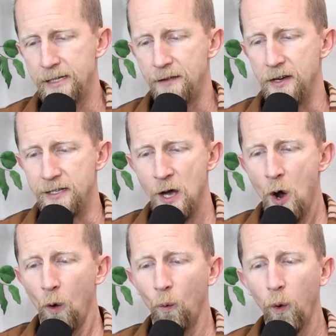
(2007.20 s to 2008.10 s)
said this:
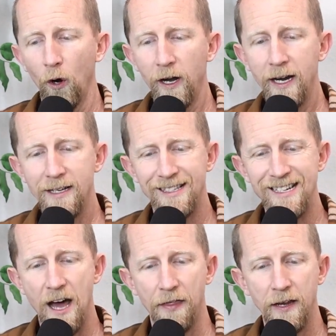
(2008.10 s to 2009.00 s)
worry is
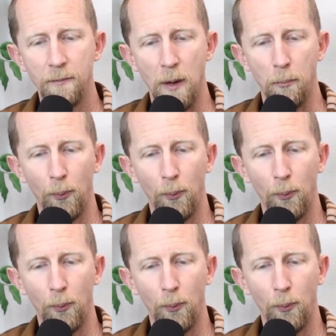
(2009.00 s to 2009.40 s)
nothing but